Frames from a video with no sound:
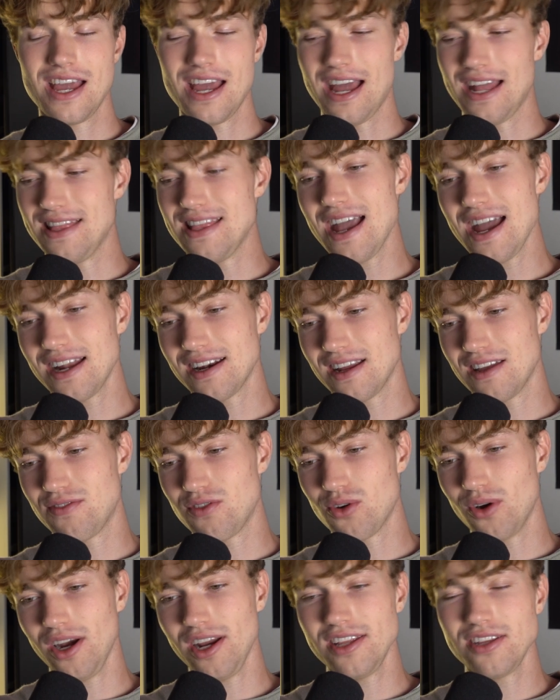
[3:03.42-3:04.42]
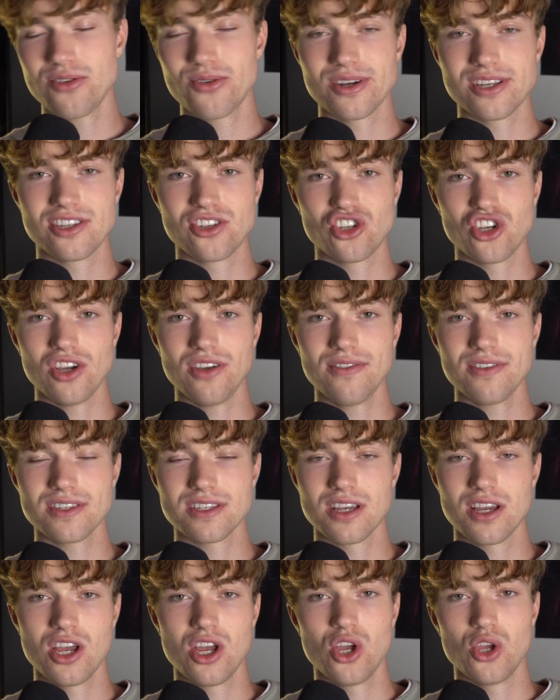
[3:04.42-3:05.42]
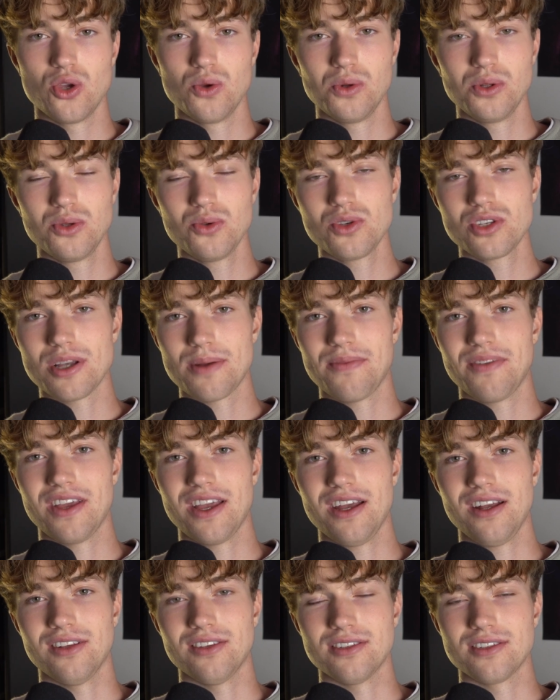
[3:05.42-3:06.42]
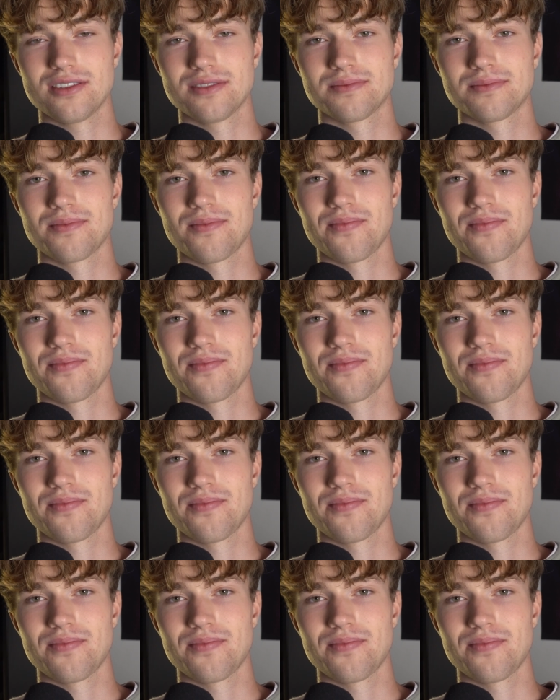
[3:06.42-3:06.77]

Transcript: And then if your interest shifts, you will do something else.